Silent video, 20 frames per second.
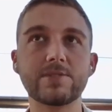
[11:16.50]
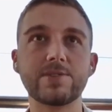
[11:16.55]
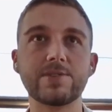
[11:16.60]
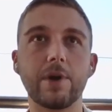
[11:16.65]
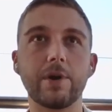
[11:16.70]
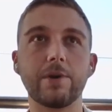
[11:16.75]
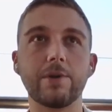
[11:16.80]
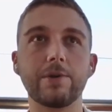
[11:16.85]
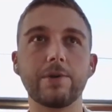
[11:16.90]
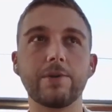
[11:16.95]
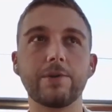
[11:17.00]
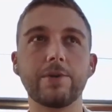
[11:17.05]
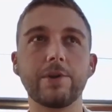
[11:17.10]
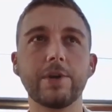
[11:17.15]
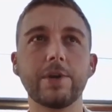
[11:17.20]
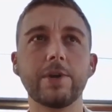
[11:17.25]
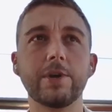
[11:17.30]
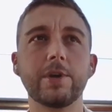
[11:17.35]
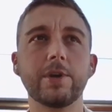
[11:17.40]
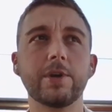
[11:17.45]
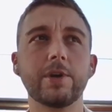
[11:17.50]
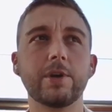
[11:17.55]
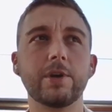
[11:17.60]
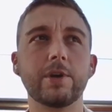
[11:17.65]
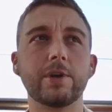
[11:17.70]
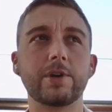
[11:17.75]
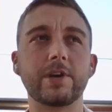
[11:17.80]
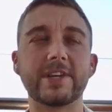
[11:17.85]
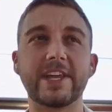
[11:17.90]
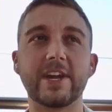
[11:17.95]
so
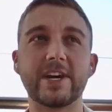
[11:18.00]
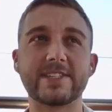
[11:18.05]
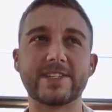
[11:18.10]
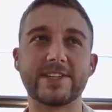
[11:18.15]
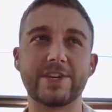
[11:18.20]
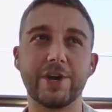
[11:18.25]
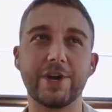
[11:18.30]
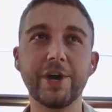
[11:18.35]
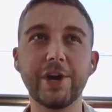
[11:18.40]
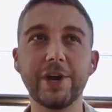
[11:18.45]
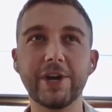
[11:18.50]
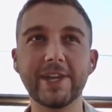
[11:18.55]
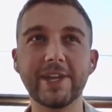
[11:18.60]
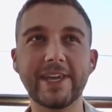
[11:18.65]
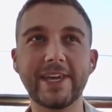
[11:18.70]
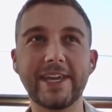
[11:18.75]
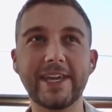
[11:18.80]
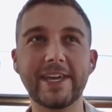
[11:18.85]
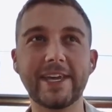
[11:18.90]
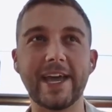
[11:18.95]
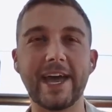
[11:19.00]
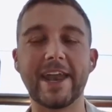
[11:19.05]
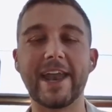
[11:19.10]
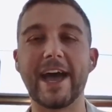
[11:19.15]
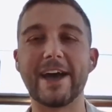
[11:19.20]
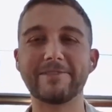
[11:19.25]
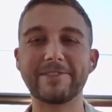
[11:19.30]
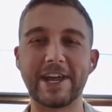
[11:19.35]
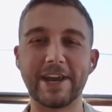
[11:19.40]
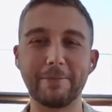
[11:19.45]
got there nice and early, and
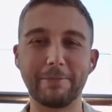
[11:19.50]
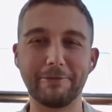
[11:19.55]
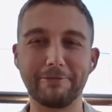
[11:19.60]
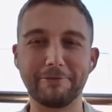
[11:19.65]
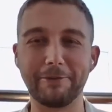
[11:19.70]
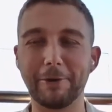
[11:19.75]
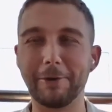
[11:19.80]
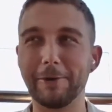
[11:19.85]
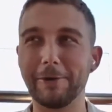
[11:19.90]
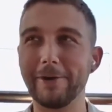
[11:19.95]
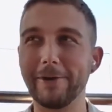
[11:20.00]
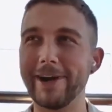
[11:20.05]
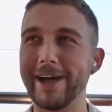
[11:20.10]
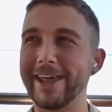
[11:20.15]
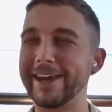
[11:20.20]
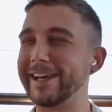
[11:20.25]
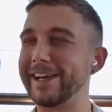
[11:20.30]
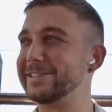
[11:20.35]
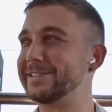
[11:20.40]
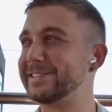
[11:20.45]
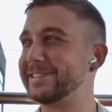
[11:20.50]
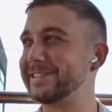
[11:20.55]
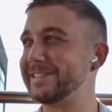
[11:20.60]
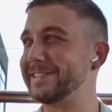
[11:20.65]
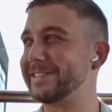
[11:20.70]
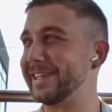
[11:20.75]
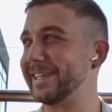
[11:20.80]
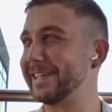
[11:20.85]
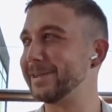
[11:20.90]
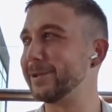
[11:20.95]
I have done it before, and I
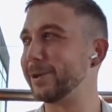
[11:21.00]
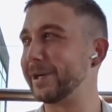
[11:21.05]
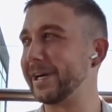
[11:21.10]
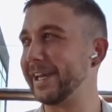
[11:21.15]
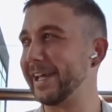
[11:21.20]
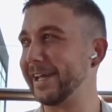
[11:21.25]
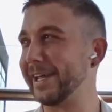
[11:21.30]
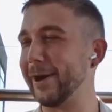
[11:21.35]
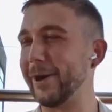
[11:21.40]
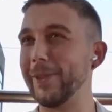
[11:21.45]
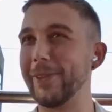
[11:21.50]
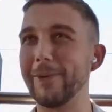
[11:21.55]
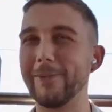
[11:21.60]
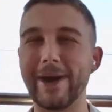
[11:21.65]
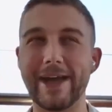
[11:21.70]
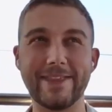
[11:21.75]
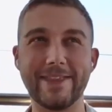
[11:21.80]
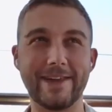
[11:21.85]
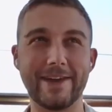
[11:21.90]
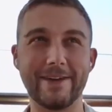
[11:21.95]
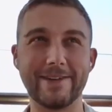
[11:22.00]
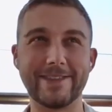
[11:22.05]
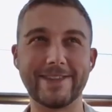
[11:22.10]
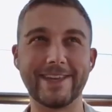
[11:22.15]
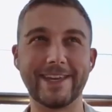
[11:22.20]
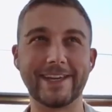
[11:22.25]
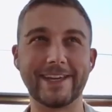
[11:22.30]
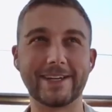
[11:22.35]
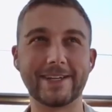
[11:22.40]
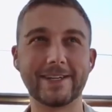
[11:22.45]
did look at it on the way there and
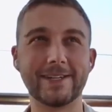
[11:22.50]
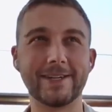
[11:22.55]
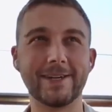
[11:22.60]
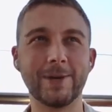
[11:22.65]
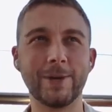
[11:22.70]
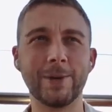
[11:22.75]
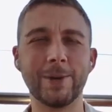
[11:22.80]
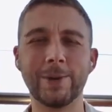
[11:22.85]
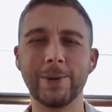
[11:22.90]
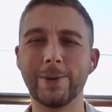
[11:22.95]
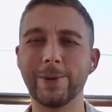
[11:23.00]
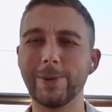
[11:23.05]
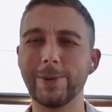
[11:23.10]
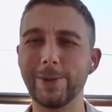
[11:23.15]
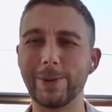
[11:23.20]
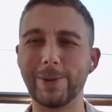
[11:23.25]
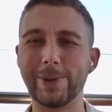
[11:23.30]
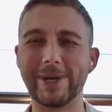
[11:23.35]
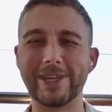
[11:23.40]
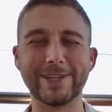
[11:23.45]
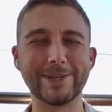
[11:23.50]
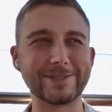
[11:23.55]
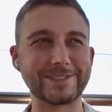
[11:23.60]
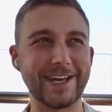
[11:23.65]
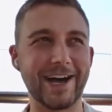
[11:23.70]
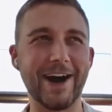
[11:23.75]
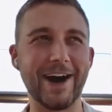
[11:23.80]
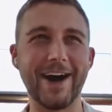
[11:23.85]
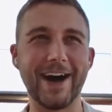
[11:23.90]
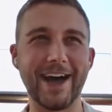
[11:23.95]
think, ooh, looks
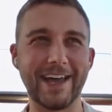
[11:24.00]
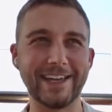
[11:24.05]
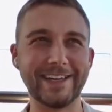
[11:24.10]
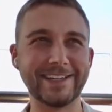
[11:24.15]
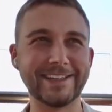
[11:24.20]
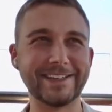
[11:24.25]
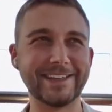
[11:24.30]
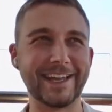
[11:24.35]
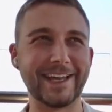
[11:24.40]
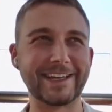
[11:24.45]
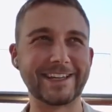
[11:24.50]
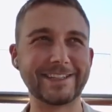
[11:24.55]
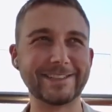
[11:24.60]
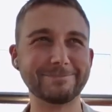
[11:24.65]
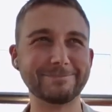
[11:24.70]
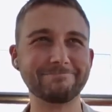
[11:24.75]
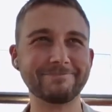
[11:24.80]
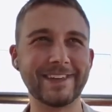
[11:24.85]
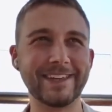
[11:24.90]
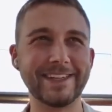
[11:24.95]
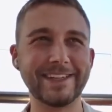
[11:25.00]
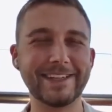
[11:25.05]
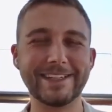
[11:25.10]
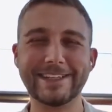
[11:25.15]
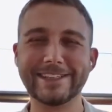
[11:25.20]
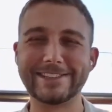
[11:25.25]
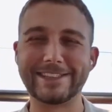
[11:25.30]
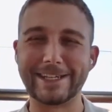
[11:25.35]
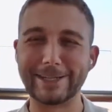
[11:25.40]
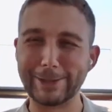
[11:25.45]
high, like
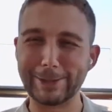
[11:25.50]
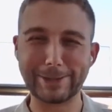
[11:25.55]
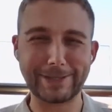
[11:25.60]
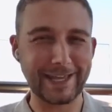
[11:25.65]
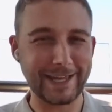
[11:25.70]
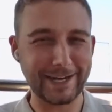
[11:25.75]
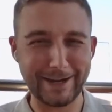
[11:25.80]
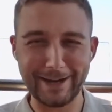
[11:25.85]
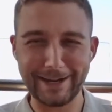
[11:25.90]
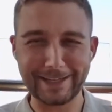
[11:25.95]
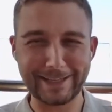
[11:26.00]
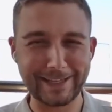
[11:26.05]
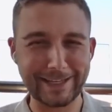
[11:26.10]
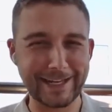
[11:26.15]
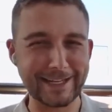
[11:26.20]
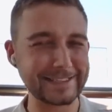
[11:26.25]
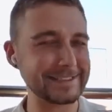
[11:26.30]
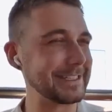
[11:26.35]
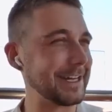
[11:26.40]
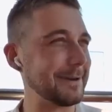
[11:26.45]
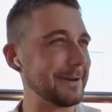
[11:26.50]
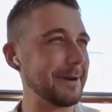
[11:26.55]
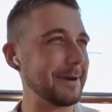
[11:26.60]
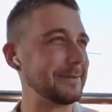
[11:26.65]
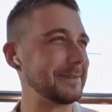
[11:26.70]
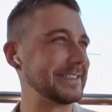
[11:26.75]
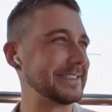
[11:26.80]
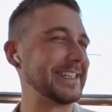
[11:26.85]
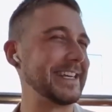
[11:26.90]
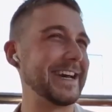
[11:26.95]
did it look that high the last time I
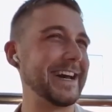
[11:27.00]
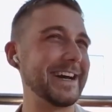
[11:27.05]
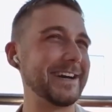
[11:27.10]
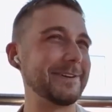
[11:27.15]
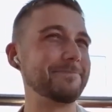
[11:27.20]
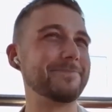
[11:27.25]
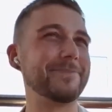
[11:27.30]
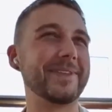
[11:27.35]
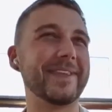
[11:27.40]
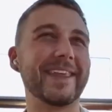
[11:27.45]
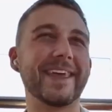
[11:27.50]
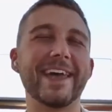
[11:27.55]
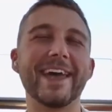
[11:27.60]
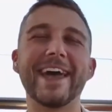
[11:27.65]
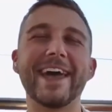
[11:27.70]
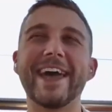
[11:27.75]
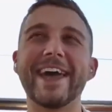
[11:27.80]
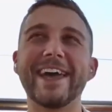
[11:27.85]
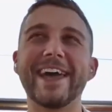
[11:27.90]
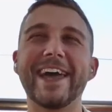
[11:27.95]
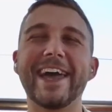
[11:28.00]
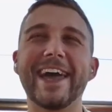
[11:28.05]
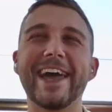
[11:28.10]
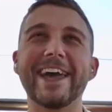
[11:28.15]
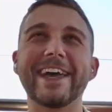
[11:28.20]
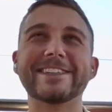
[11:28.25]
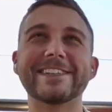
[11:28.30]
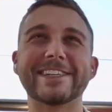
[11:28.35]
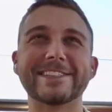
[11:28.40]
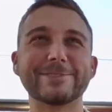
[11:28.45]
was here?
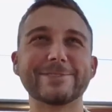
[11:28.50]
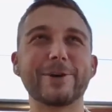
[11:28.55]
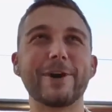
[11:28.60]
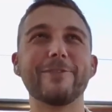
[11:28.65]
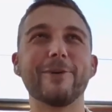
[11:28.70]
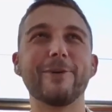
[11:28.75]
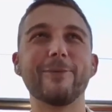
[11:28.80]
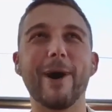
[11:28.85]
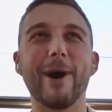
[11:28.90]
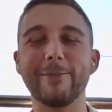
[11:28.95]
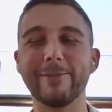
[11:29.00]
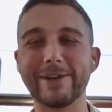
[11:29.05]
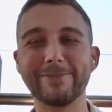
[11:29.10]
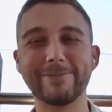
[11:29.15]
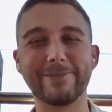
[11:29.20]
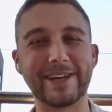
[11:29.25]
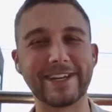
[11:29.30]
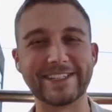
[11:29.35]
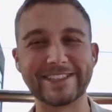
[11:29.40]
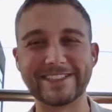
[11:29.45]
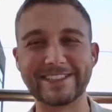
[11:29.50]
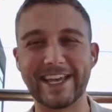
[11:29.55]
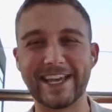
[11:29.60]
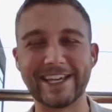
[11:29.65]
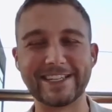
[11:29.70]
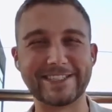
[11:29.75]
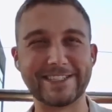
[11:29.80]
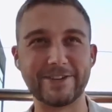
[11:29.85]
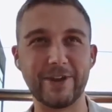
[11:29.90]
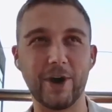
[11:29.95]
It does look overwhelming, but it's
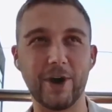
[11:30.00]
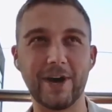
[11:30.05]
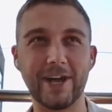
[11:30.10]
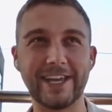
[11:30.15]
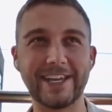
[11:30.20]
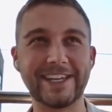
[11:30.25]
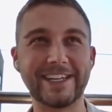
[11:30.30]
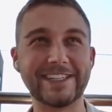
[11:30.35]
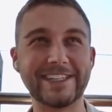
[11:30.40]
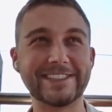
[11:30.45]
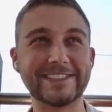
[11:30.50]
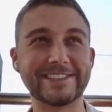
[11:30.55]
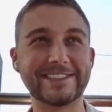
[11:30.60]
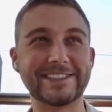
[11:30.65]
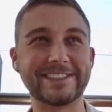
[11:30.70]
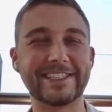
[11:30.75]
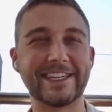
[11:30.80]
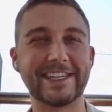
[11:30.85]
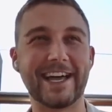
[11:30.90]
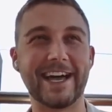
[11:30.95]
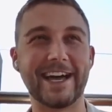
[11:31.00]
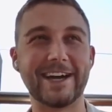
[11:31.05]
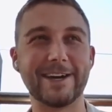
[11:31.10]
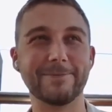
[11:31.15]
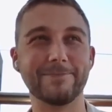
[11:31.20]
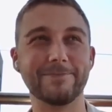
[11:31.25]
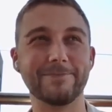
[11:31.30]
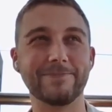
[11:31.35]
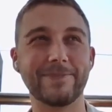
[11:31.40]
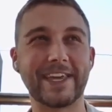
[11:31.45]
it's not. It is
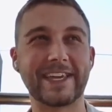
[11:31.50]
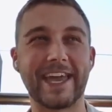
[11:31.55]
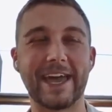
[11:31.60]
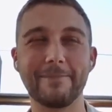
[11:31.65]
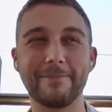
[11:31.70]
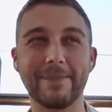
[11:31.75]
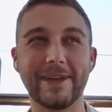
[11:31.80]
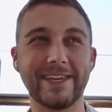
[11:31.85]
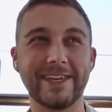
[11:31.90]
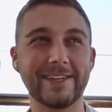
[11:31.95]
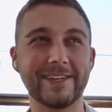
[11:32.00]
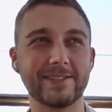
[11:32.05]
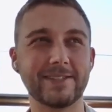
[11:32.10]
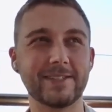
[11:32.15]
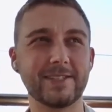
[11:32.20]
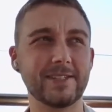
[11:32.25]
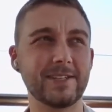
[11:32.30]
um, it can be.